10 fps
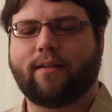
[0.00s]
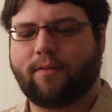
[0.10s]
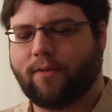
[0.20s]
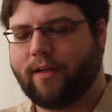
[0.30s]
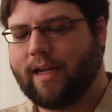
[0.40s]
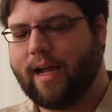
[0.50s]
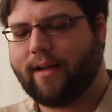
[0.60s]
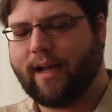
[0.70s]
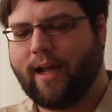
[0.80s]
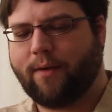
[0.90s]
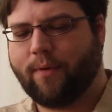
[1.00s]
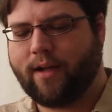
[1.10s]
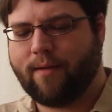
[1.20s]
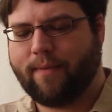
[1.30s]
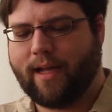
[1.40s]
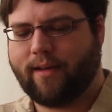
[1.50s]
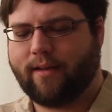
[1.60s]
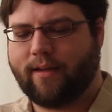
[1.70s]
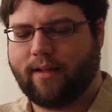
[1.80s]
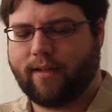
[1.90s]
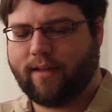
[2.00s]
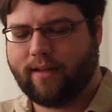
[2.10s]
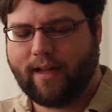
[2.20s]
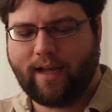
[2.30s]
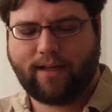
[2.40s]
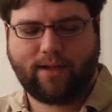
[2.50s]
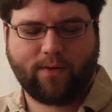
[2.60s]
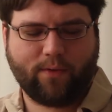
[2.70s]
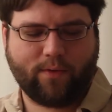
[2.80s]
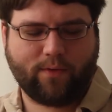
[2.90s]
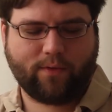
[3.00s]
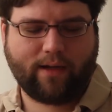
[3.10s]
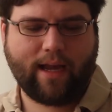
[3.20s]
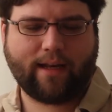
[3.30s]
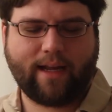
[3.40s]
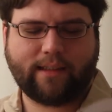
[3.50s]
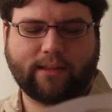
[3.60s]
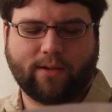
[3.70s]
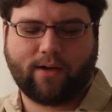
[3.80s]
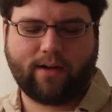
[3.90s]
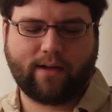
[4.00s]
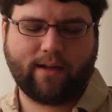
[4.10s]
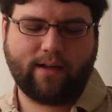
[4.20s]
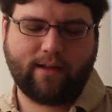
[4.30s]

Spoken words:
For that, I recommend that you get a chart,